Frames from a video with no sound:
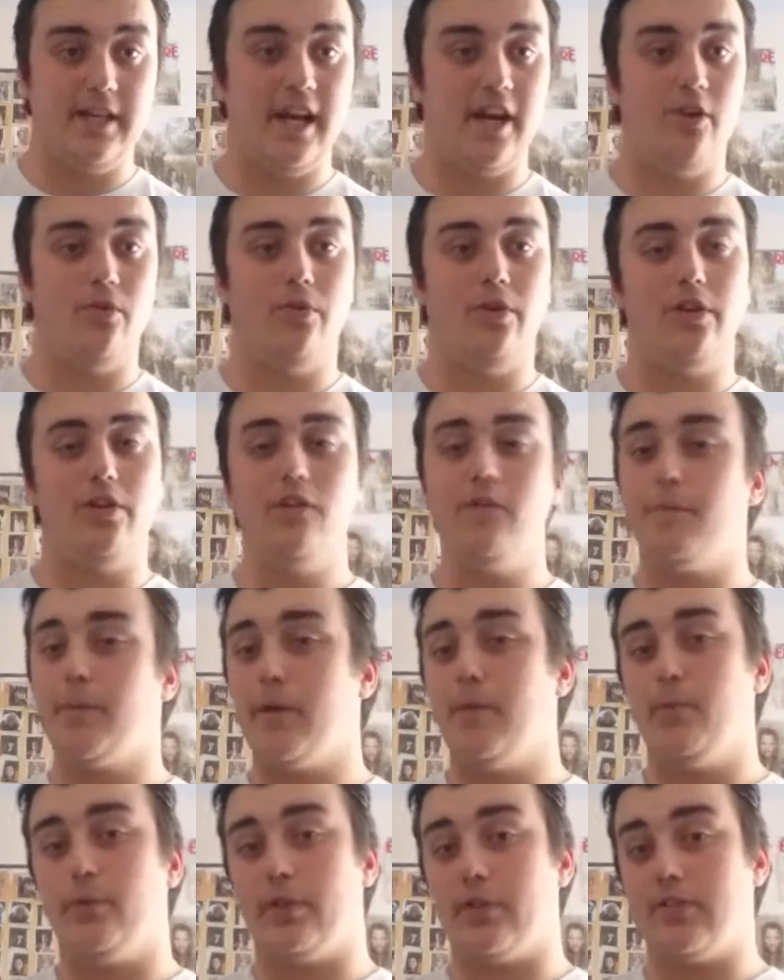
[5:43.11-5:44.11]
Now, a lot of
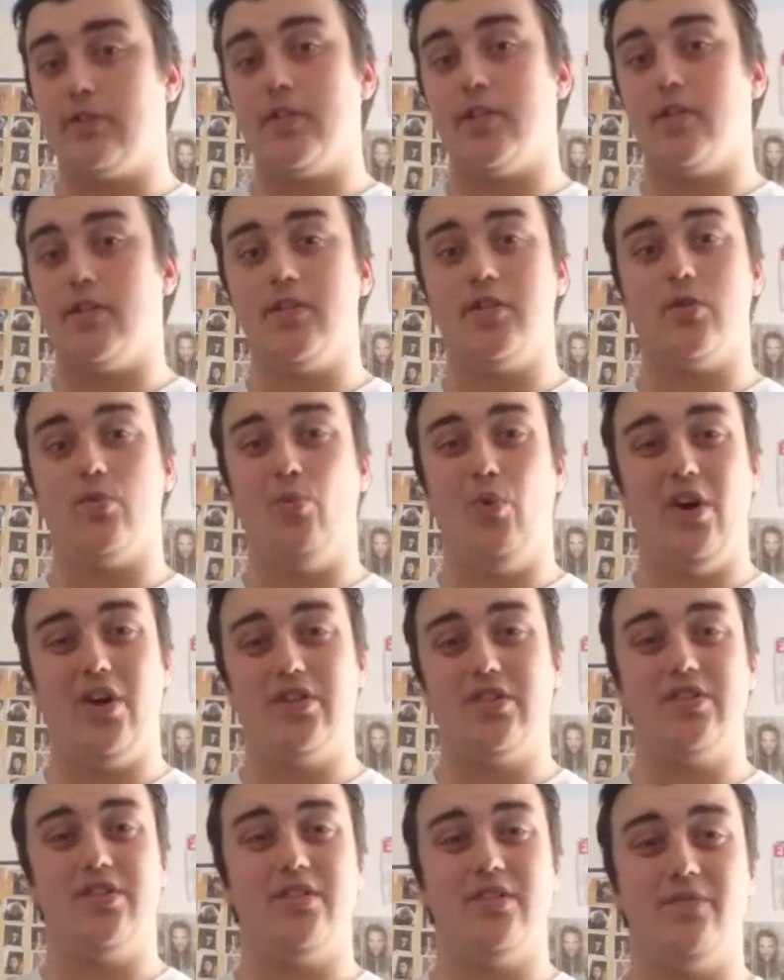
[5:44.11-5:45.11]
people consider this the
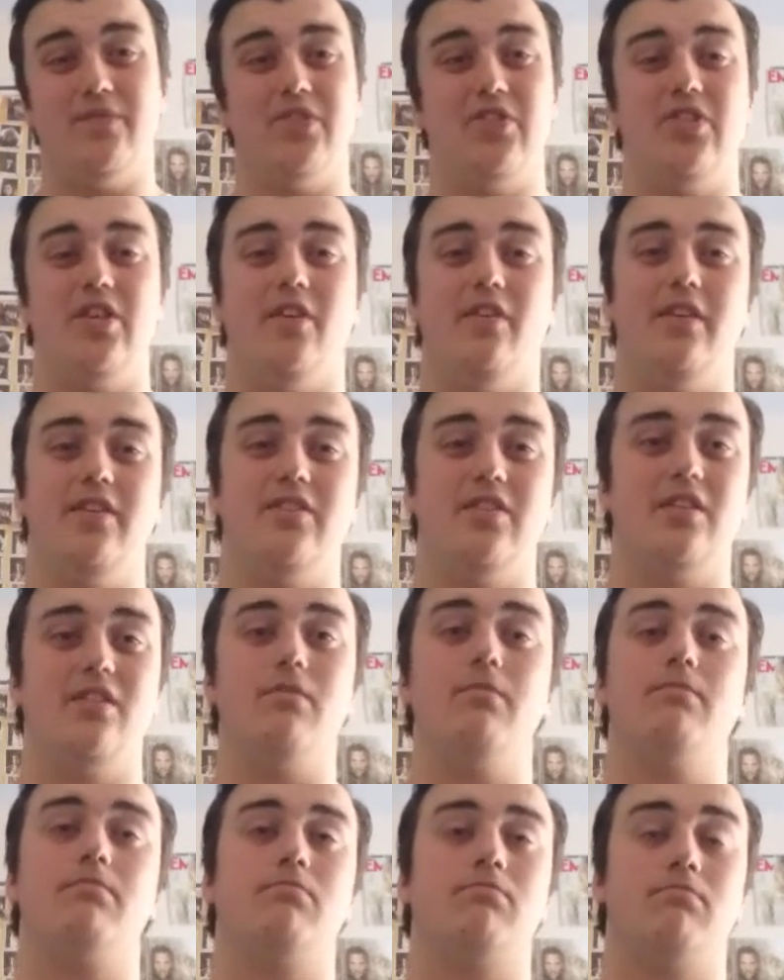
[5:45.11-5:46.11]
worst of the series,
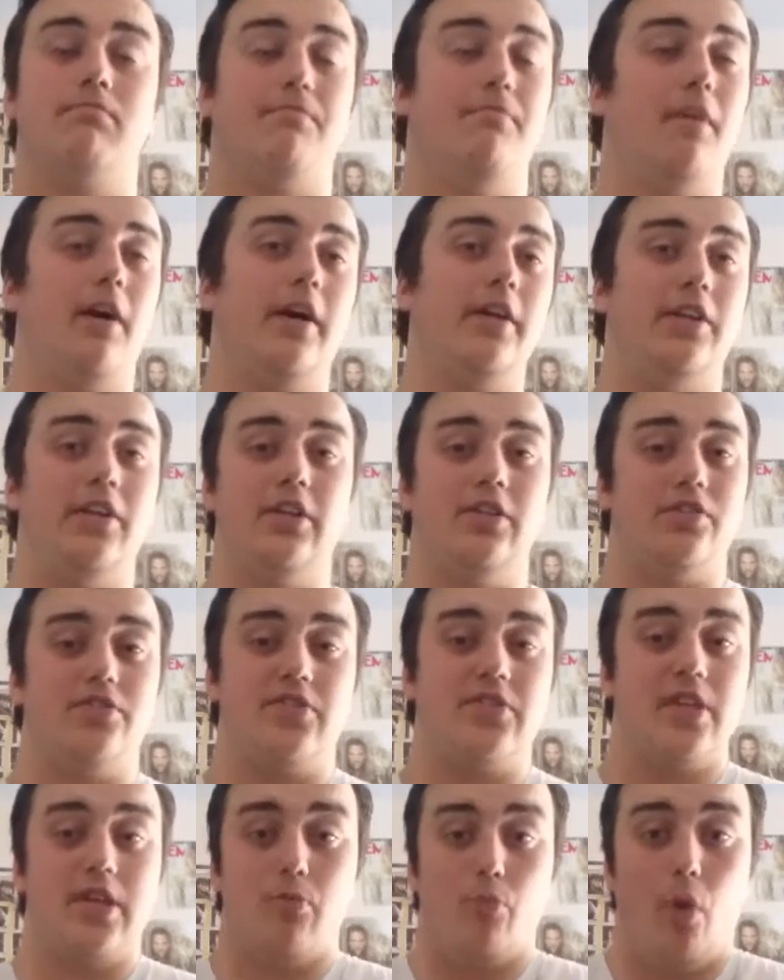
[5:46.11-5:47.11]
and I can
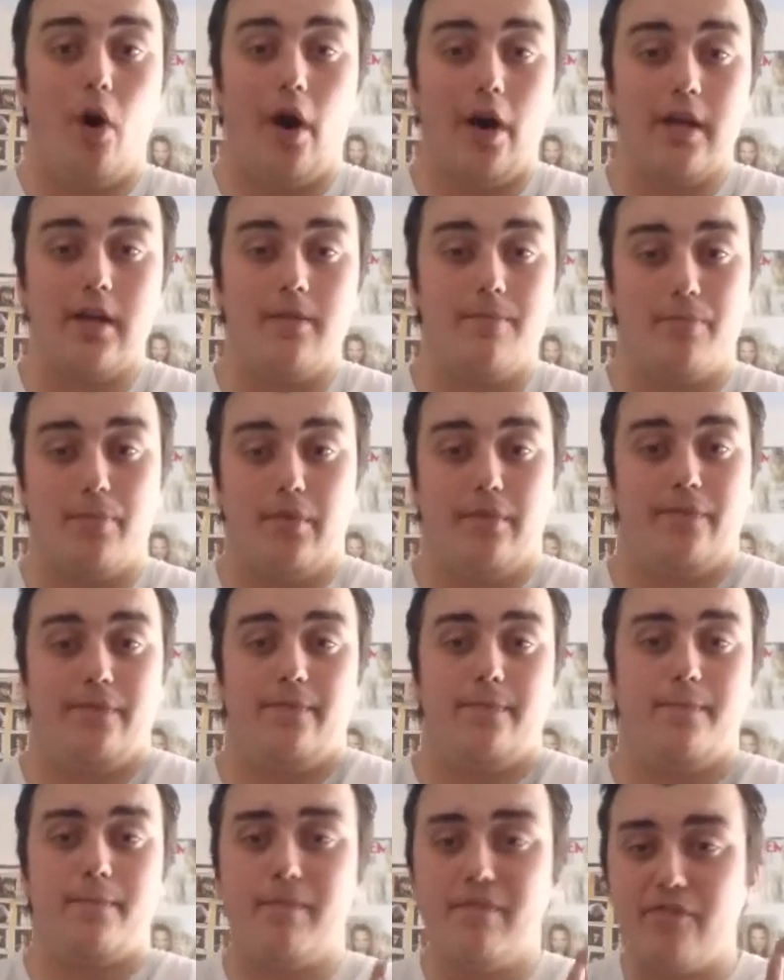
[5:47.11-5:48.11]
see why, but
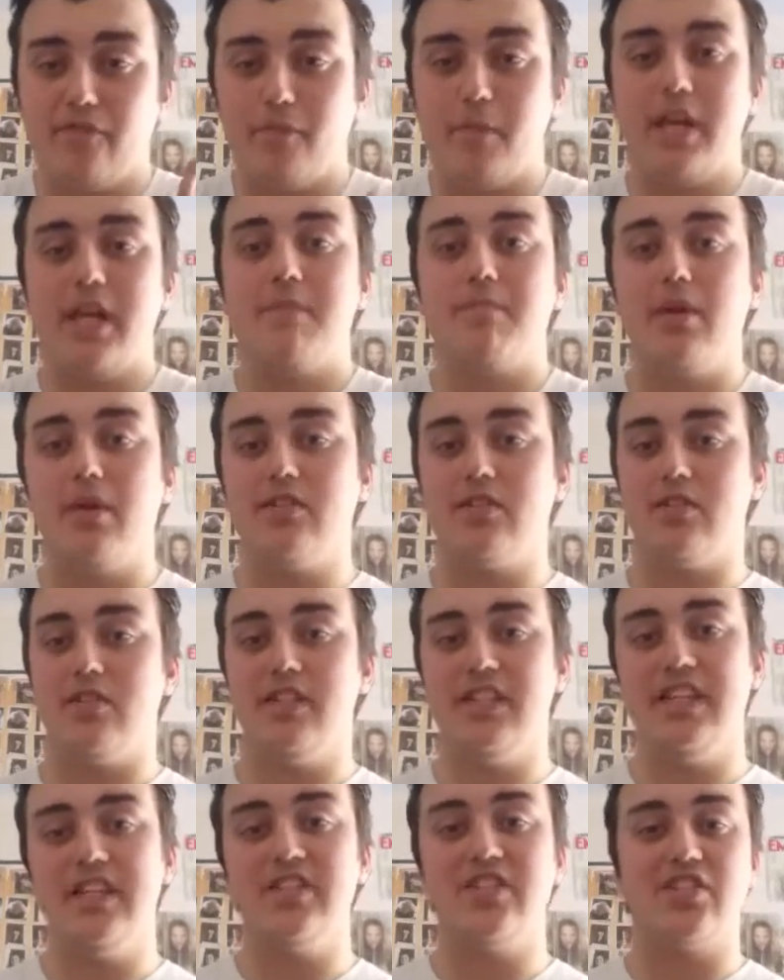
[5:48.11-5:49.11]
for me
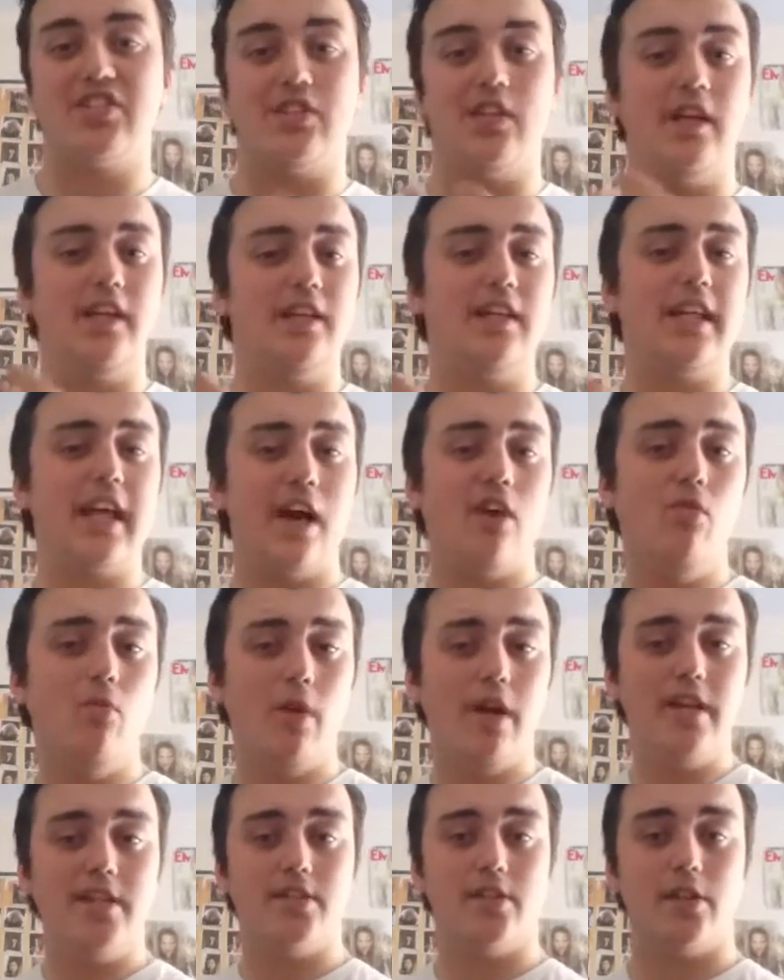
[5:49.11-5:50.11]
personally, it slightly
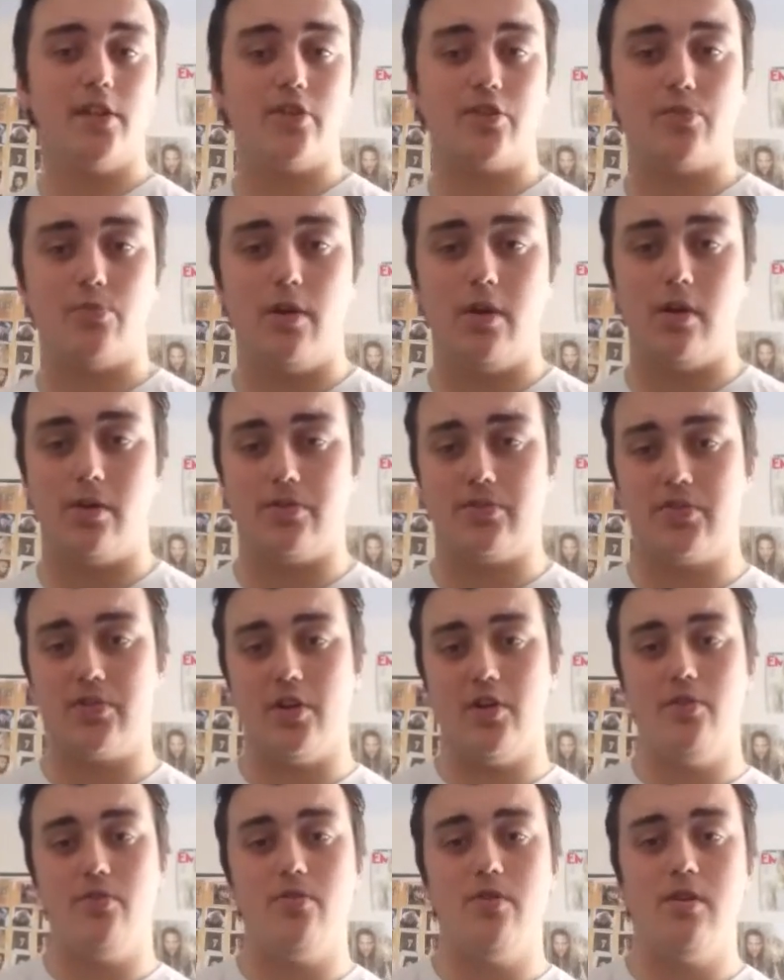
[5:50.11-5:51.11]
outweighs The Lost World,
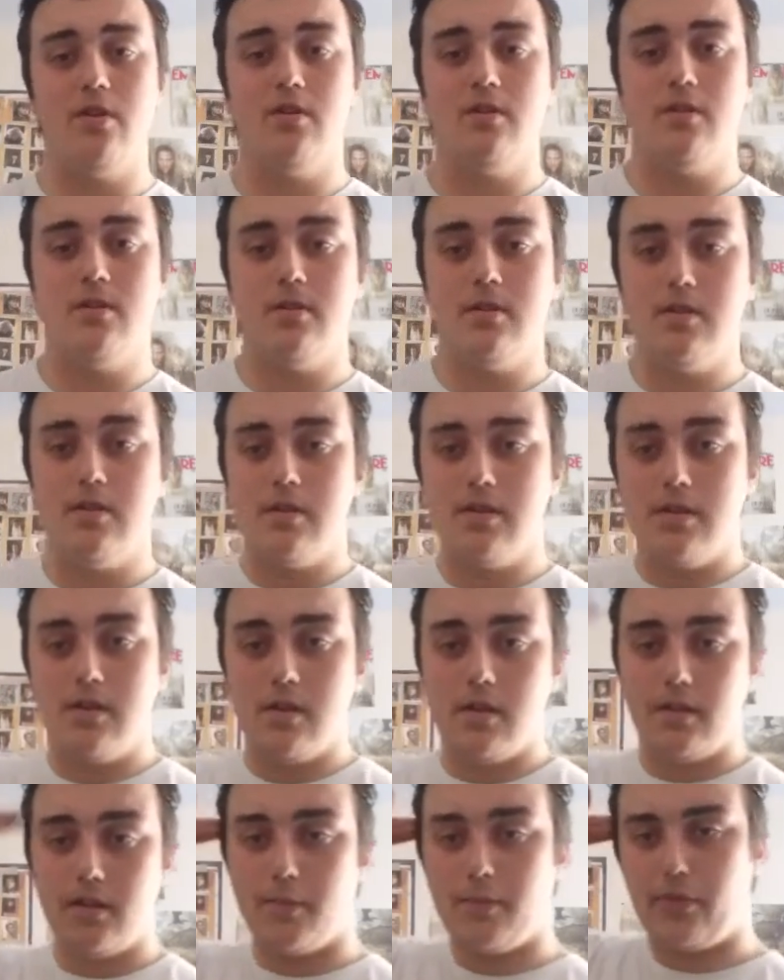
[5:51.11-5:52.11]
so
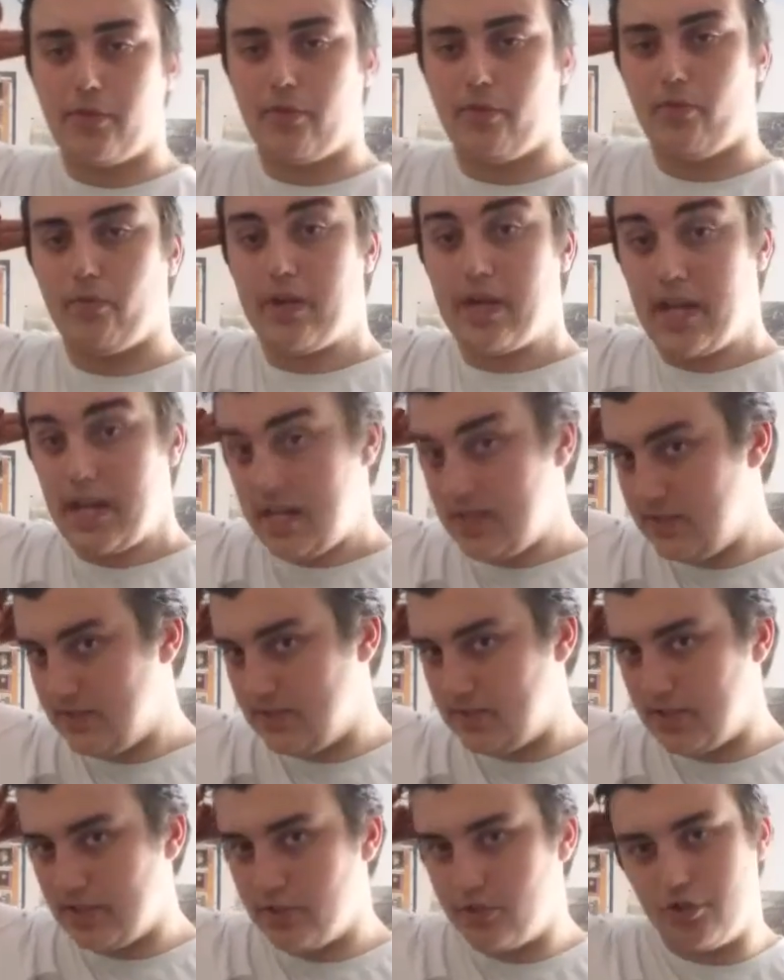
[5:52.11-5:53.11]
number three
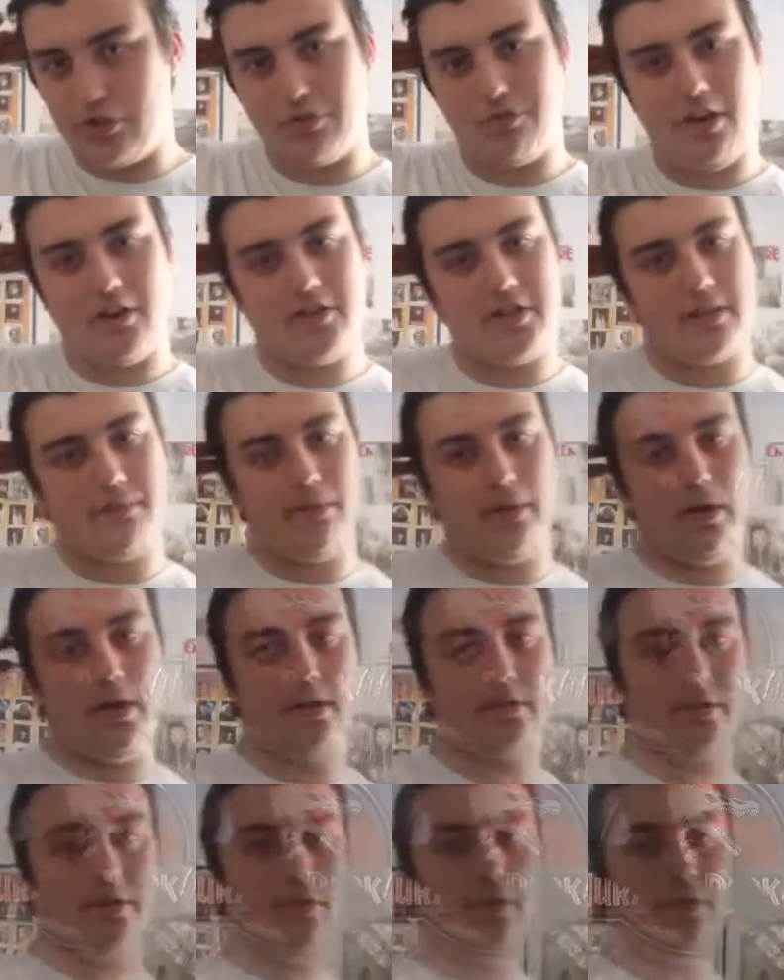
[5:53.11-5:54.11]
is Jurassic Park